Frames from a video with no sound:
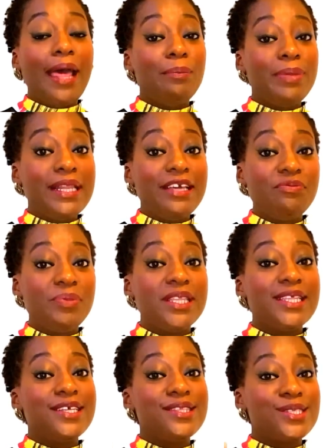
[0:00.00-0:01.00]
And believe
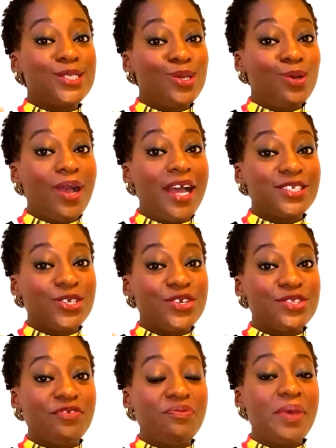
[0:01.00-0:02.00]
me, these two
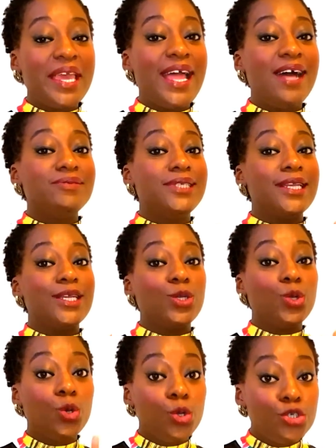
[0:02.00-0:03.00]
categories of men have done
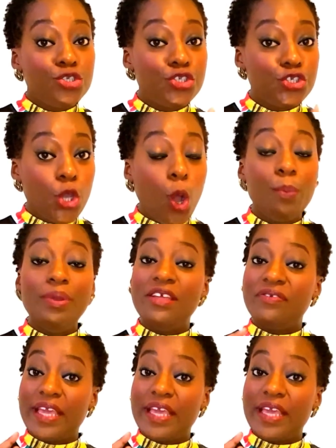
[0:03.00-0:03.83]
a good job